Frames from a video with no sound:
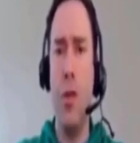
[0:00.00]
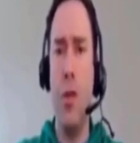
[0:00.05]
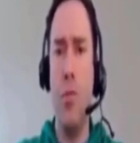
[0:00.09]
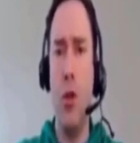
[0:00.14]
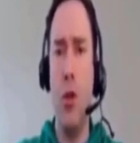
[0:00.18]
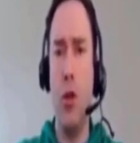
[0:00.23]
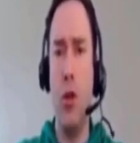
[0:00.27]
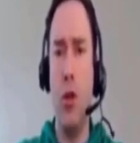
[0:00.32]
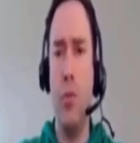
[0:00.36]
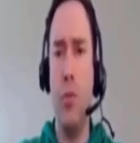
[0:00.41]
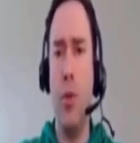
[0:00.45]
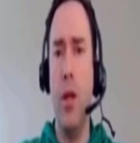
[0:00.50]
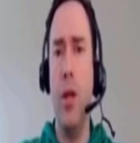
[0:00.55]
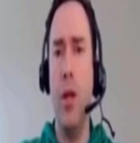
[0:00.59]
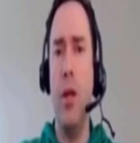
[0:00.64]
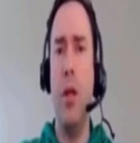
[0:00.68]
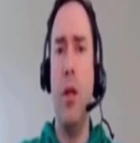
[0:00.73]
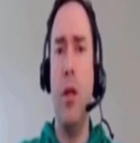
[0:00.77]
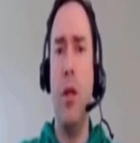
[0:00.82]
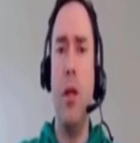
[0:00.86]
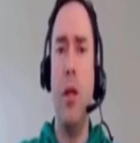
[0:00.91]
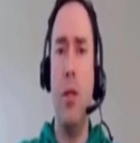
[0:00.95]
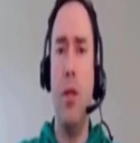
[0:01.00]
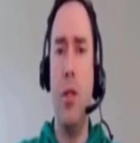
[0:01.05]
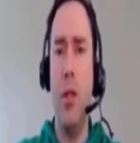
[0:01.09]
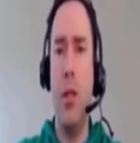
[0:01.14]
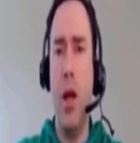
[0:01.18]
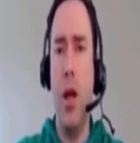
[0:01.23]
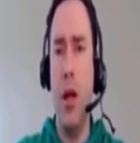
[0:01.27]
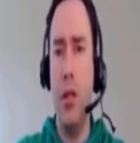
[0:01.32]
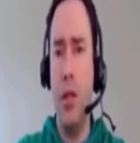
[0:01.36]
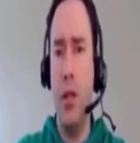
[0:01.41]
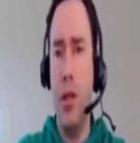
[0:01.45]
this bishop is
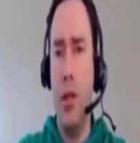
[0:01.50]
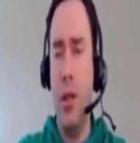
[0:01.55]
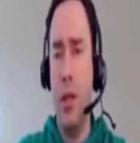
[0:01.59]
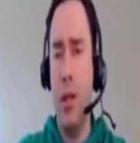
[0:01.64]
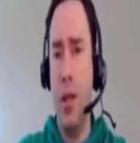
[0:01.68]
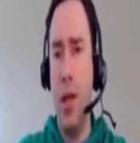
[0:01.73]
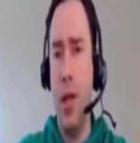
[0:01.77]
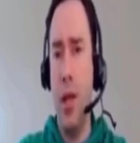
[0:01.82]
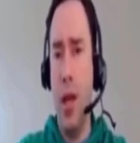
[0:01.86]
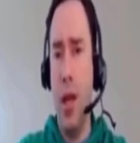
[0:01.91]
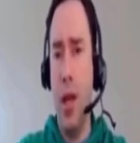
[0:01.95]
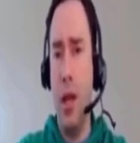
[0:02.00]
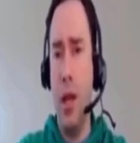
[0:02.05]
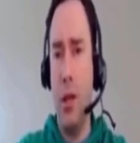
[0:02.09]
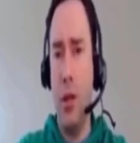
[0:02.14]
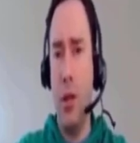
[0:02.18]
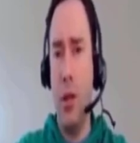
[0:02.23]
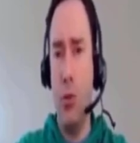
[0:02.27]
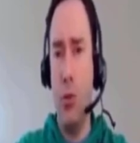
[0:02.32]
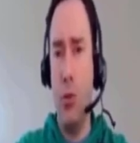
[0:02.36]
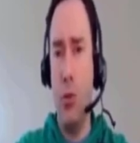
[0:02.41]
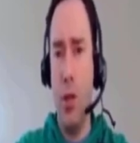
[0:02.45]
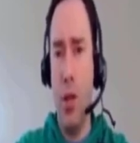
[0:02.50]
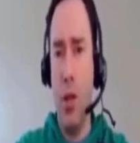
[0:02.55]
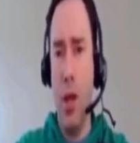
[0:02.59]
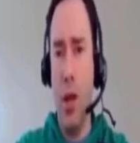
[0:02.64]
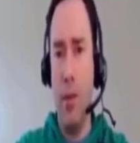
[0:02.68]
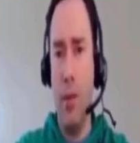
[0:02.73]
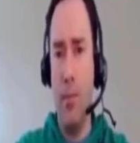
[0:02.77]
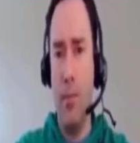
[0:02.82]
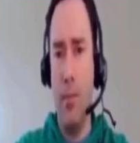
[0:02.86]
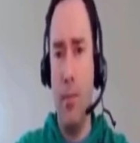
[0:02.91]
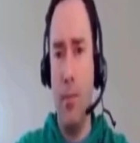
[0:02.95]
not getting into the
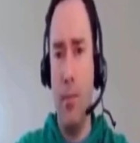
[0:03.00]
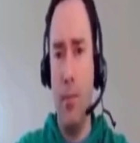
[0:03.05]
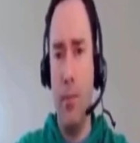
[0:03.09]
game.